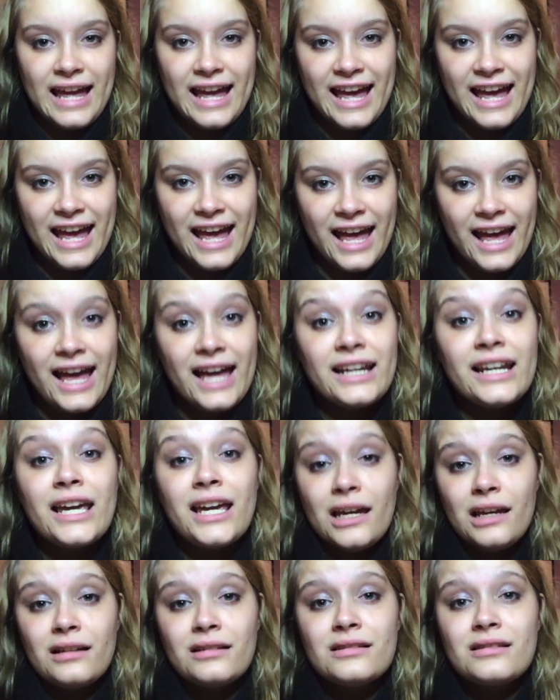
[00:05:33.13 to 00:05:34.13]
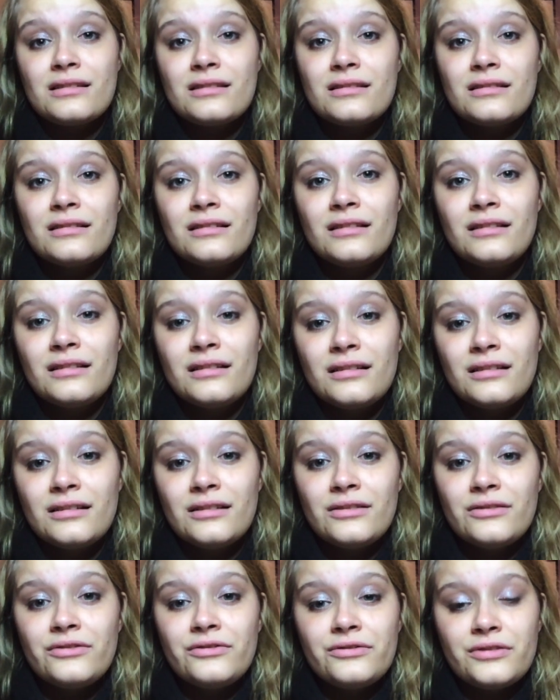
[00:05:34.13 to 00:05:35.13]
headaches
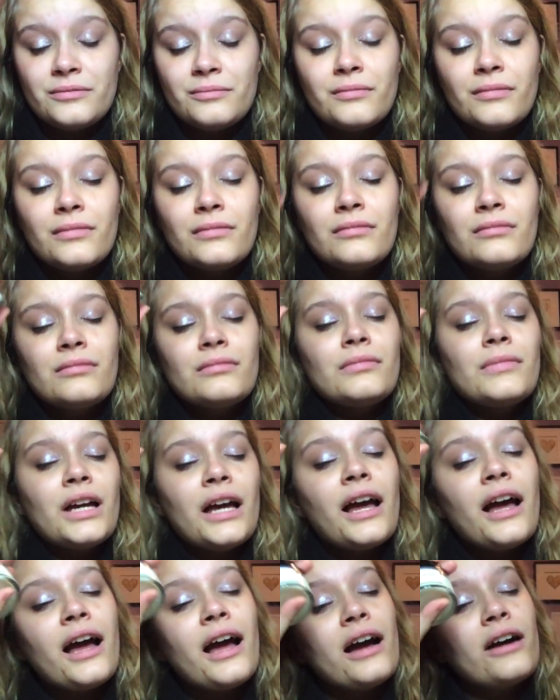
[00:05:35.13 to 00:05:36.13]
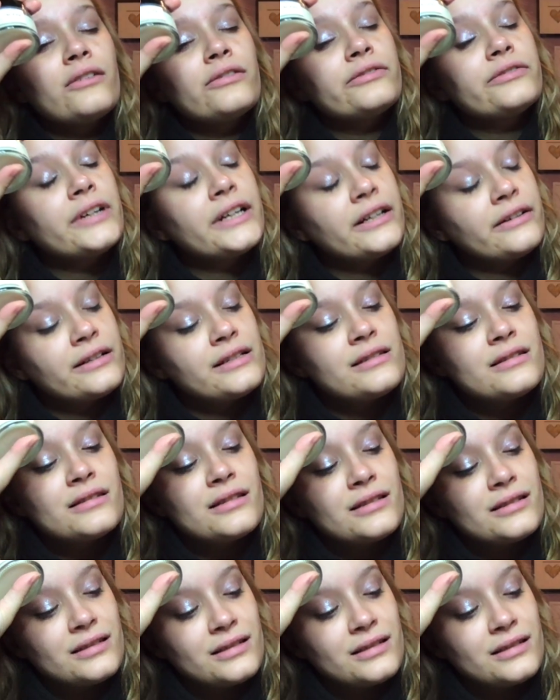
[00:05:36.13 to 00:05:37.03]
from how fragrant this